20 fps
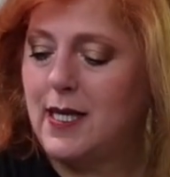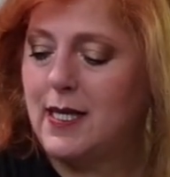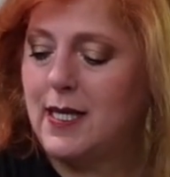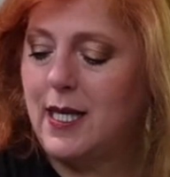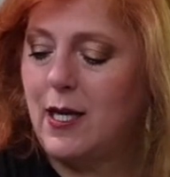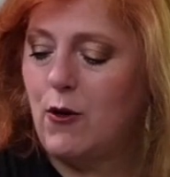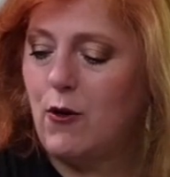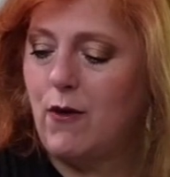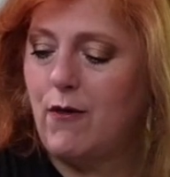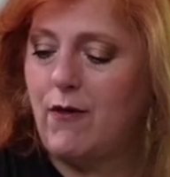
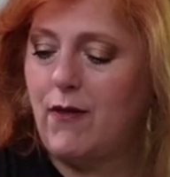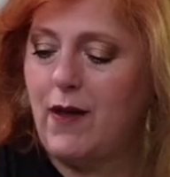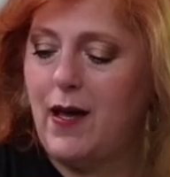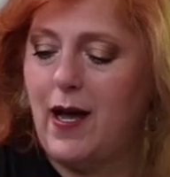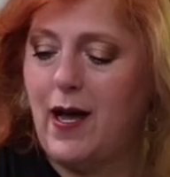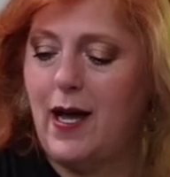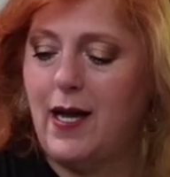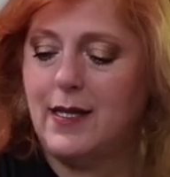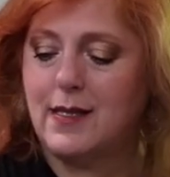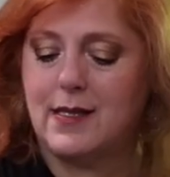take care
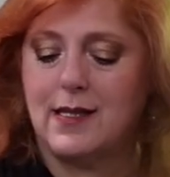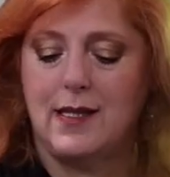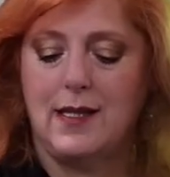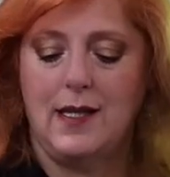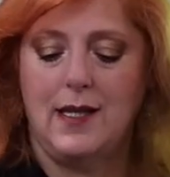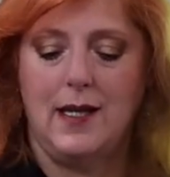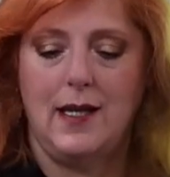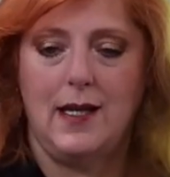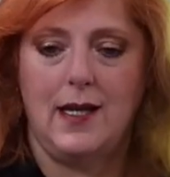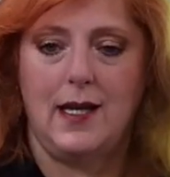of
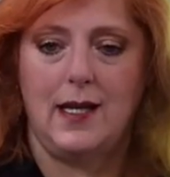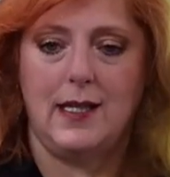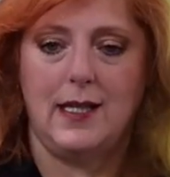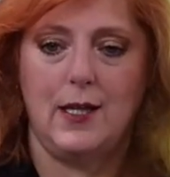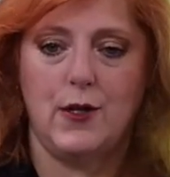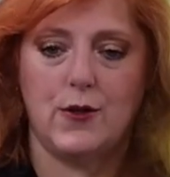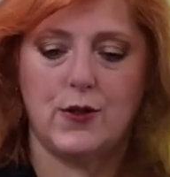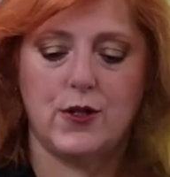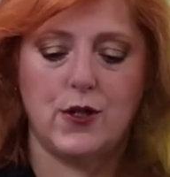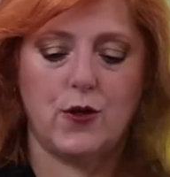that.
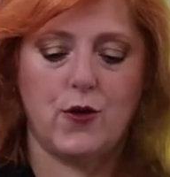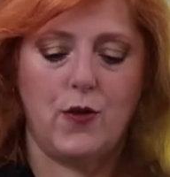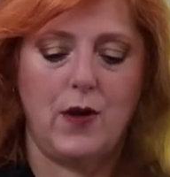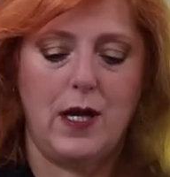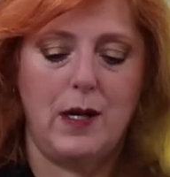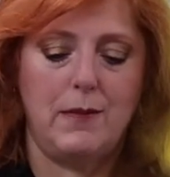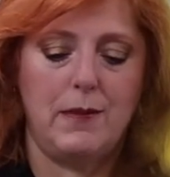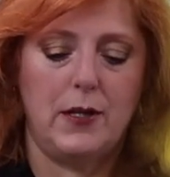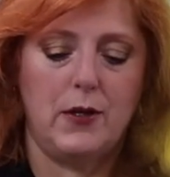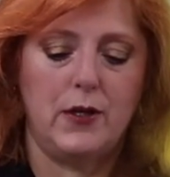And here's
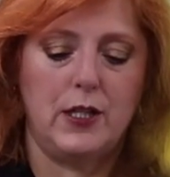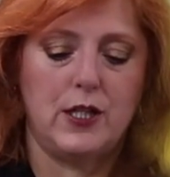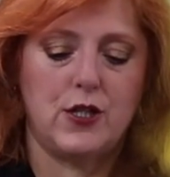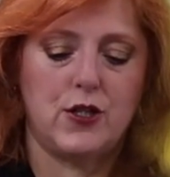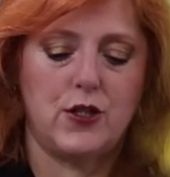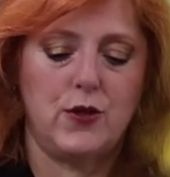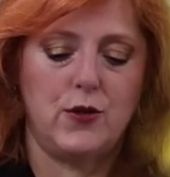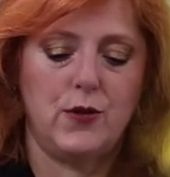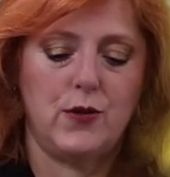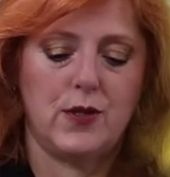the
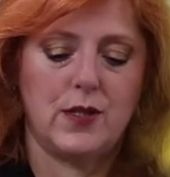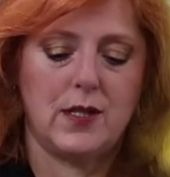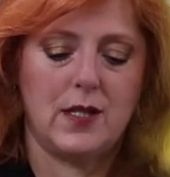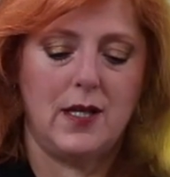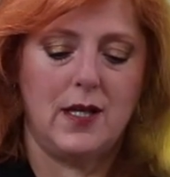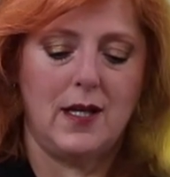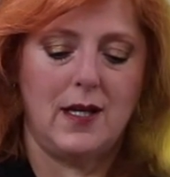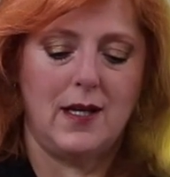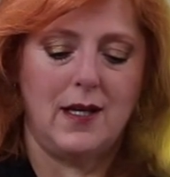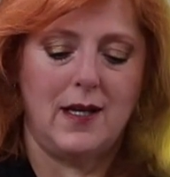cranberry
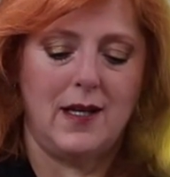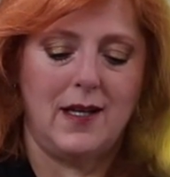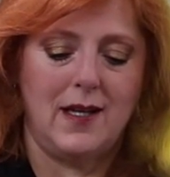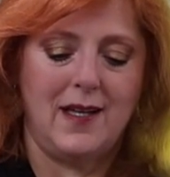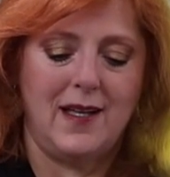juice.